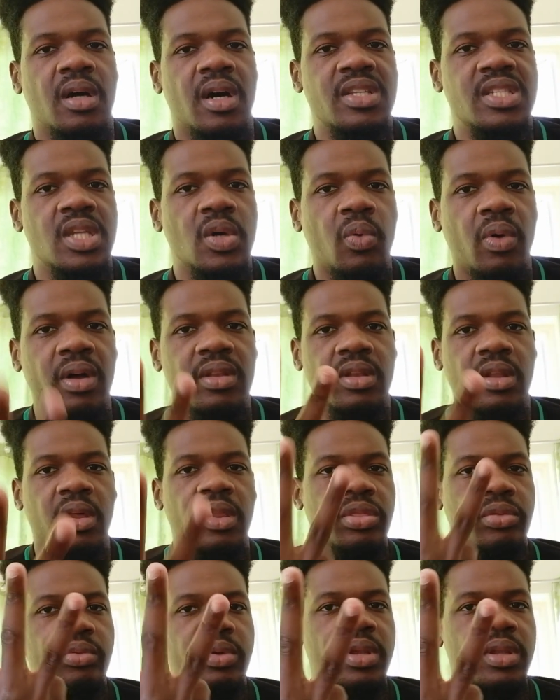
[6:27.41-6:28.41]
because they won
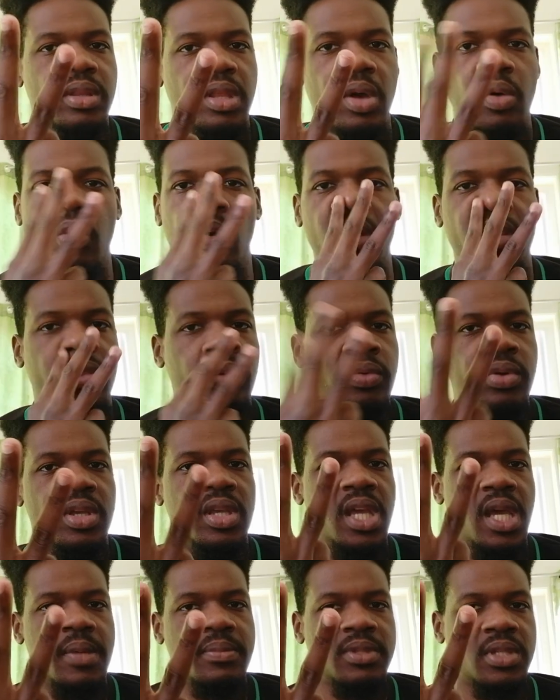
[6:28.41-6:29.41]
their three they won
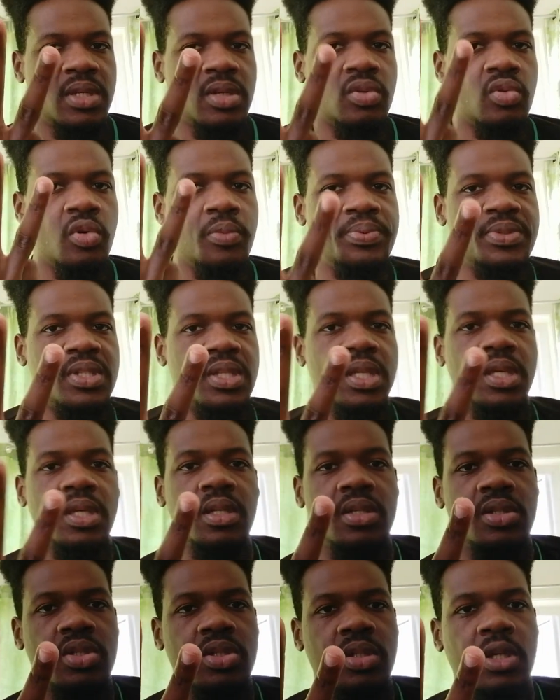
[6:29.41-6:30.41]
three games in the group
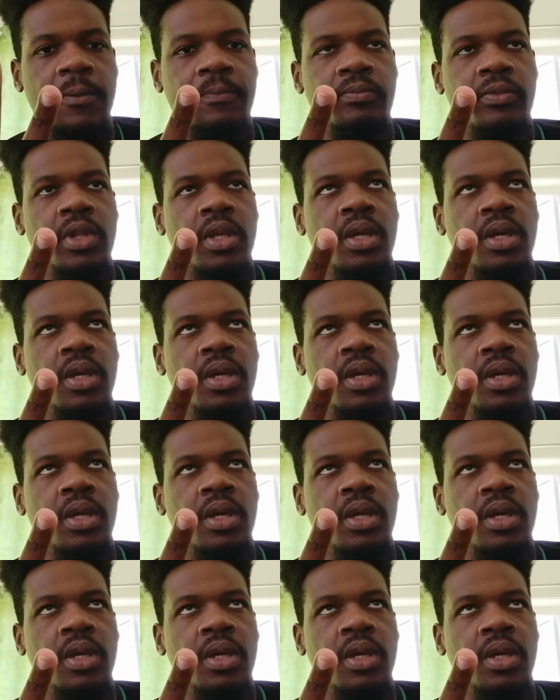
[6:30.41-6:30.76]
stage.